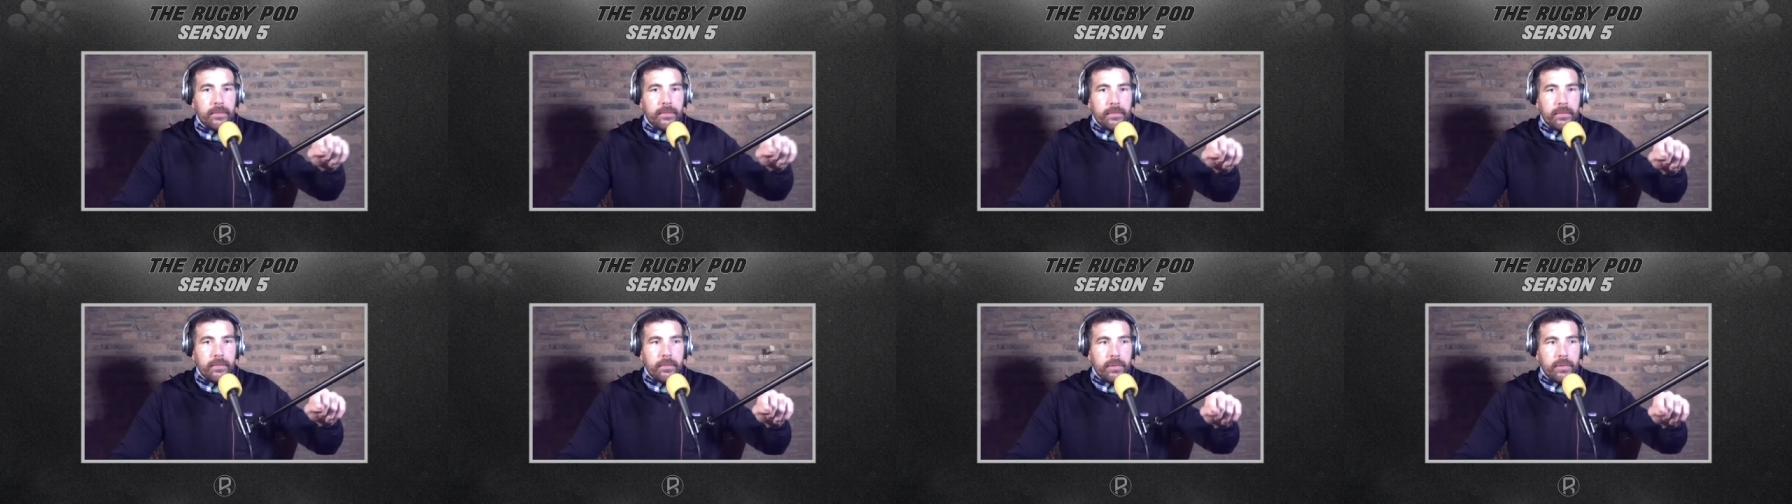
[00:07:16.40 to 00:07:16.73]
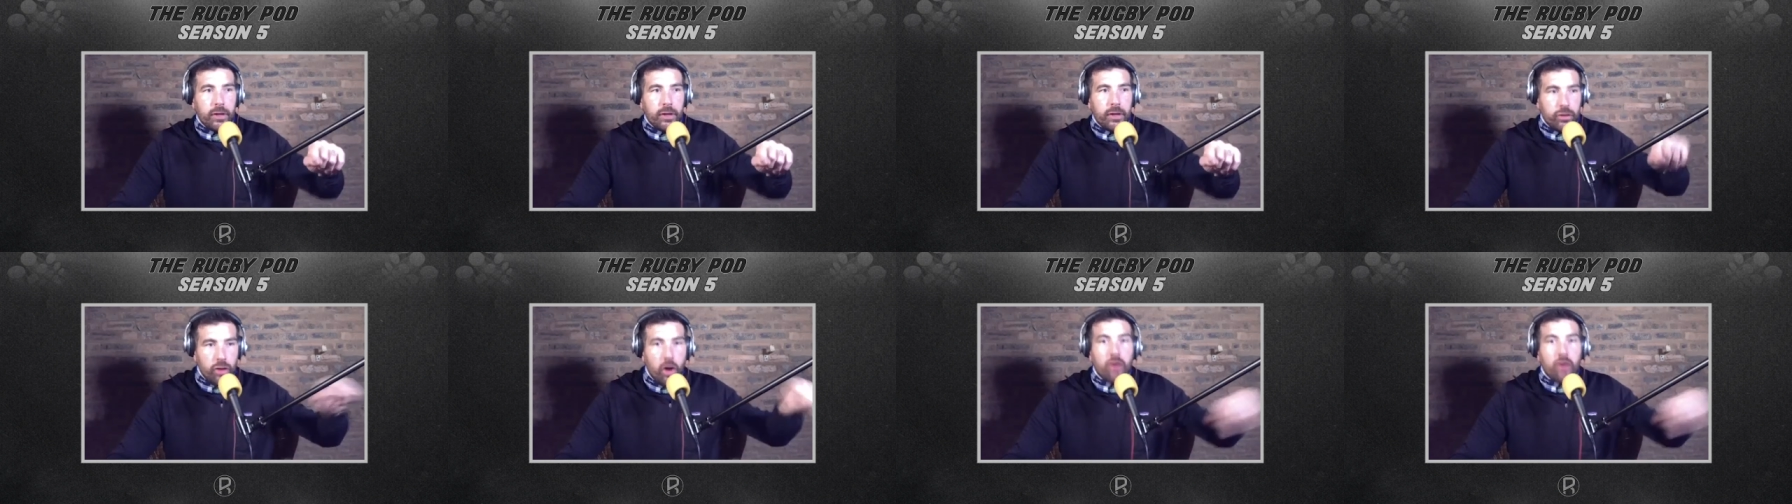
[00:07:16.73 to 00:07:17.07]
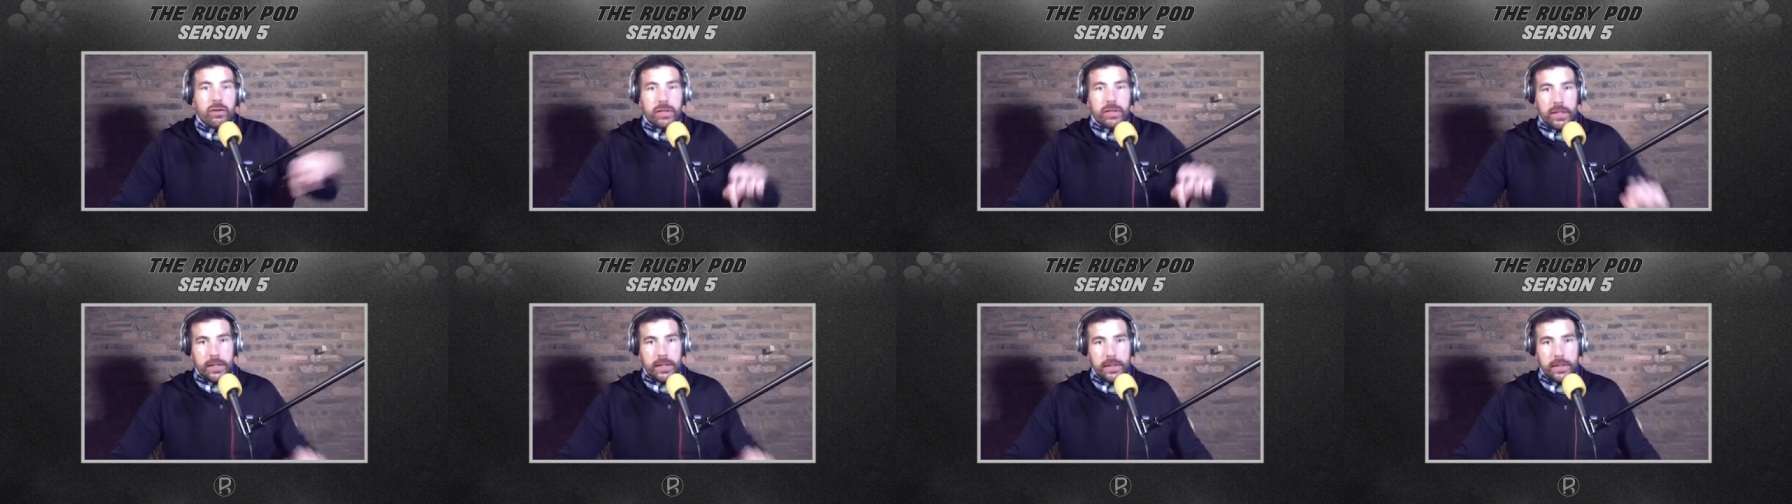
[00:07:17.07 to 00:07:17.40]
the
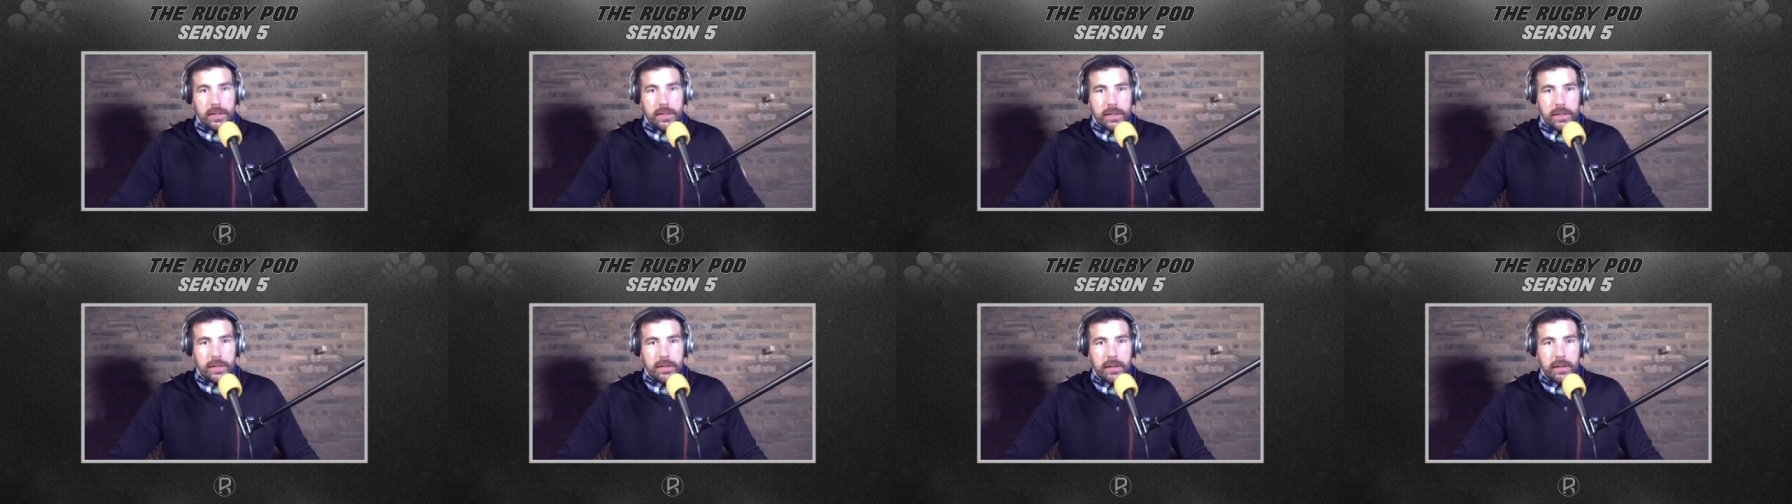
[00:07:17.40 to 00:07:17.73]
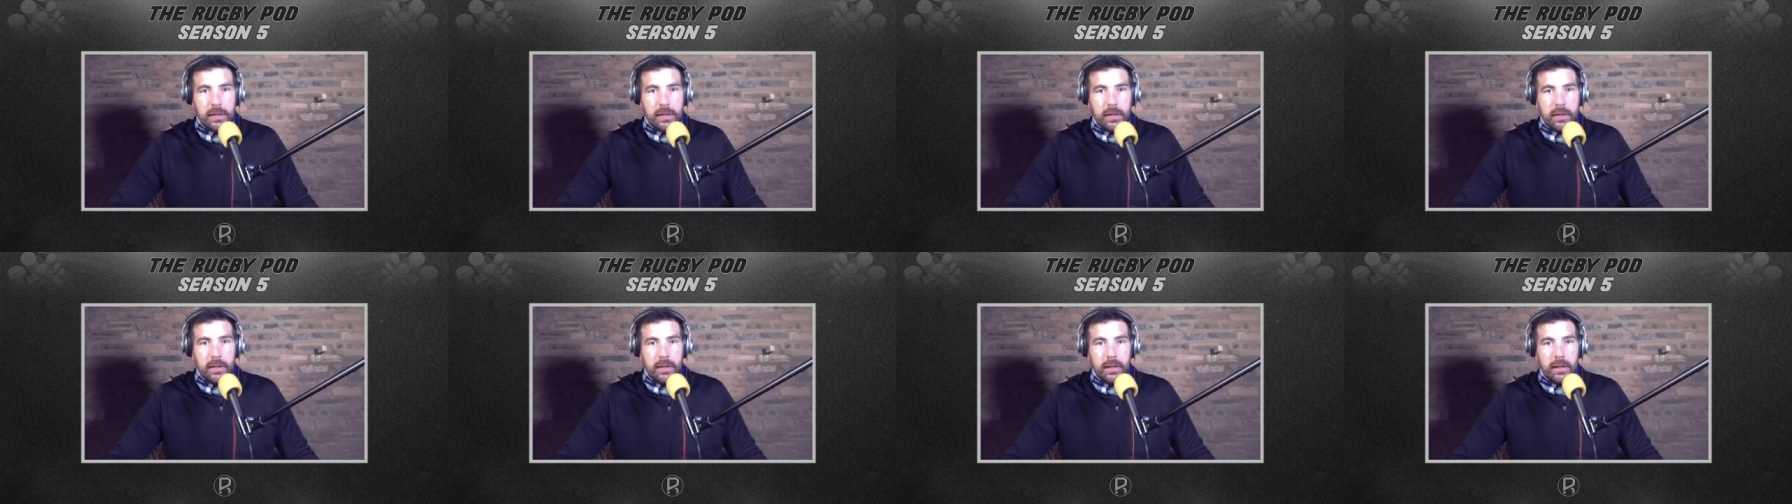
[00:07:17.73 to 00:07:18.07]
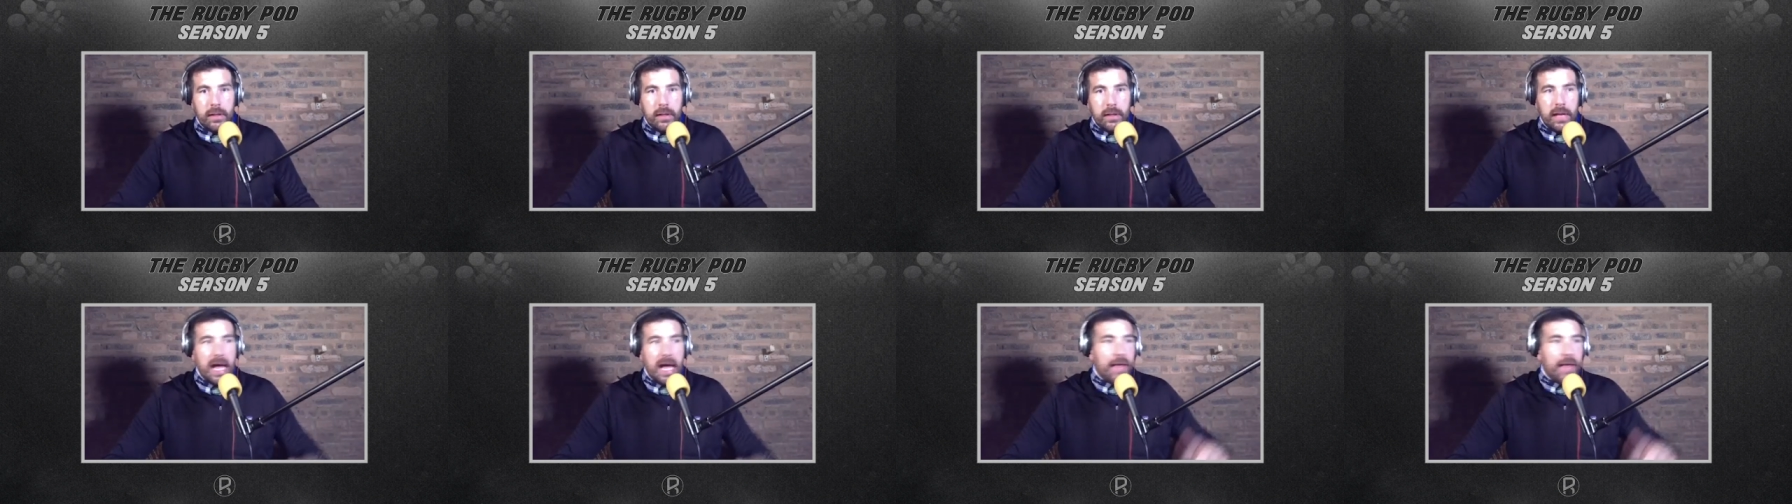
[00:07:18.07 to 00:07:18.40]
doctors
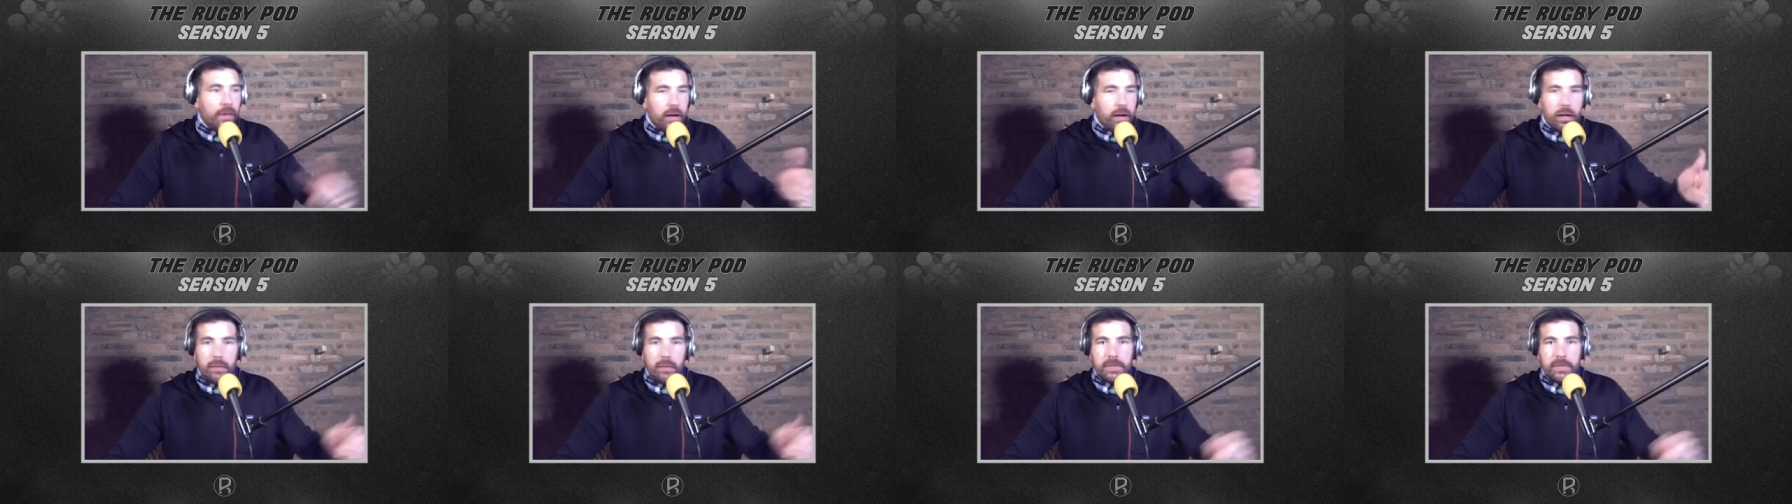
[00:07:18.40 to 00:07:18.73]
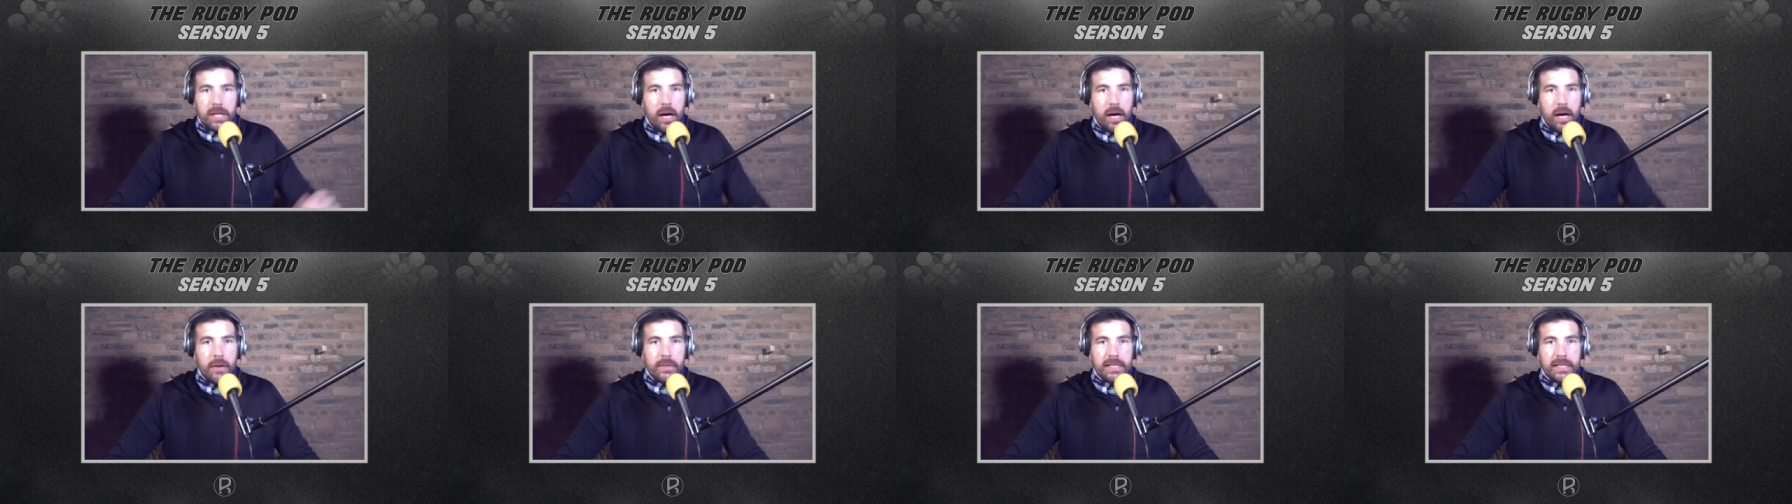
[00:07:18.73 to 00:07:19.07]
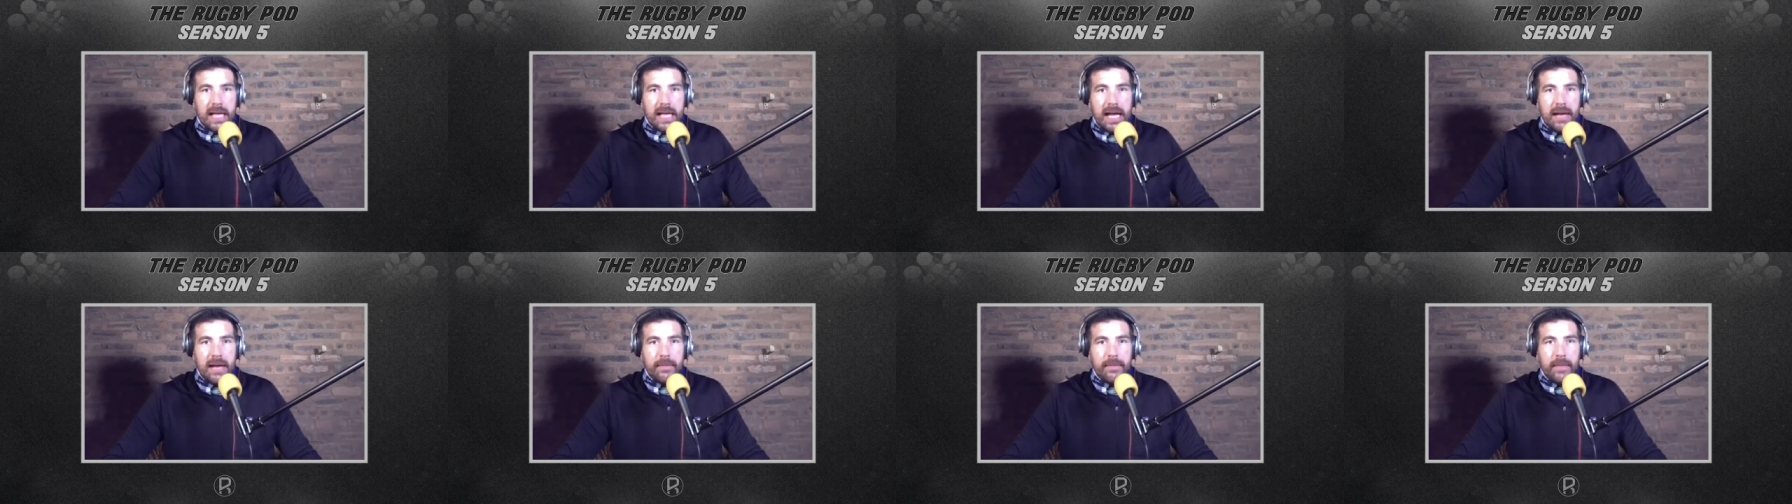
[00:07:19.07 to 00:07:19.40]
at the clubs that I was
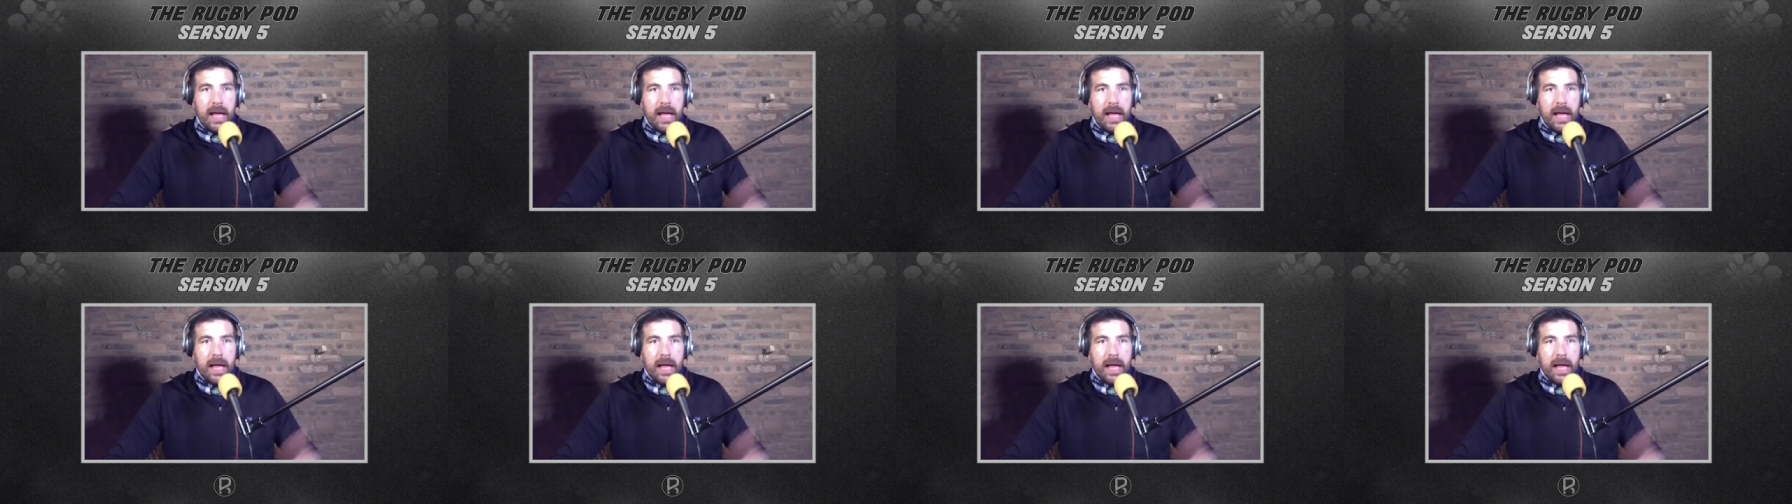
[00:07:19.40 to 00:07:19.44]
at